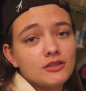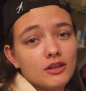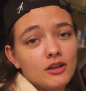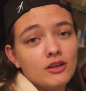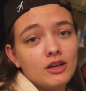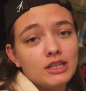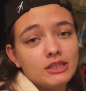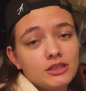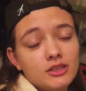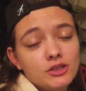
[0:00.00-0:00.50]
So
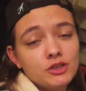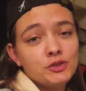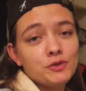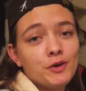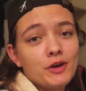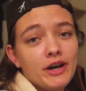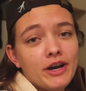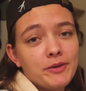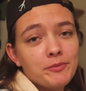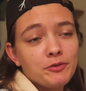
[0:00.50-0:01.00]
as
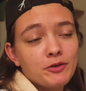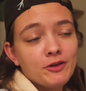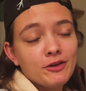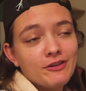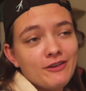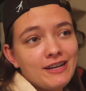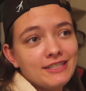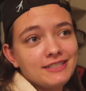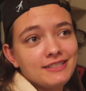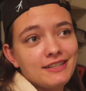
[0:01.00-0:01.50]
usual, I
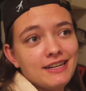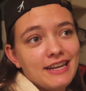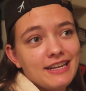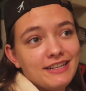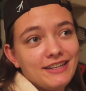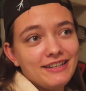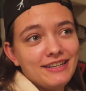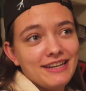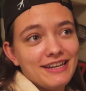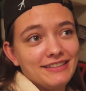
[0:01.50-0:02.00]

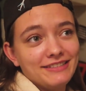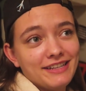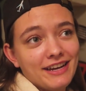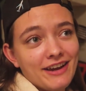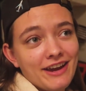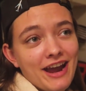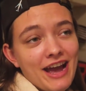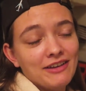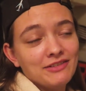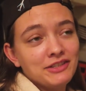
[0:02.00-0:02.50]
procrastinated the
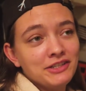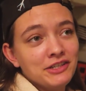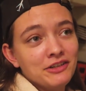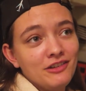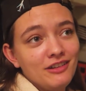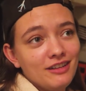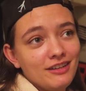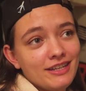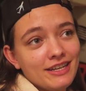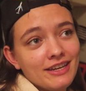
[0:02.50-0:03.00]
entire
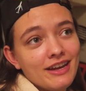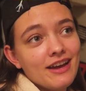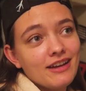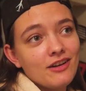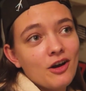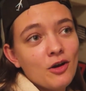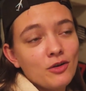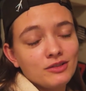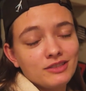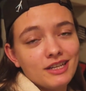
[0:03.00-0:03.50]
afternoon looking at
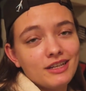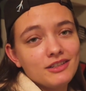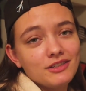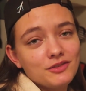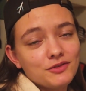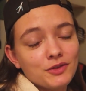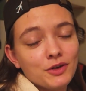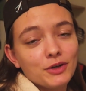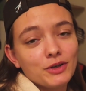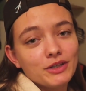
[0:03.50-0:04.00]

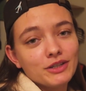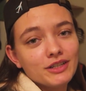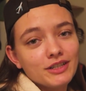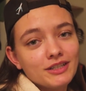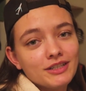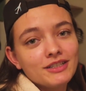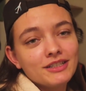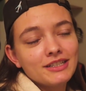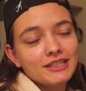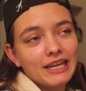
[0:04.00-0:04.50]
hotels for
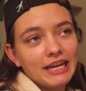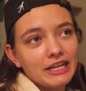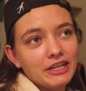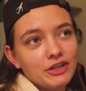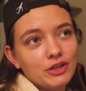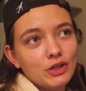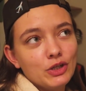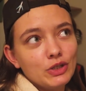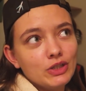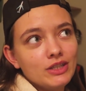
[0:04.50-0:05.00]

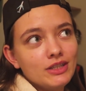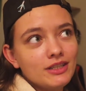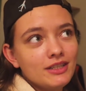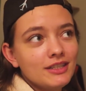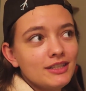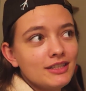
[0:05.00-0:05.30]
Cancun.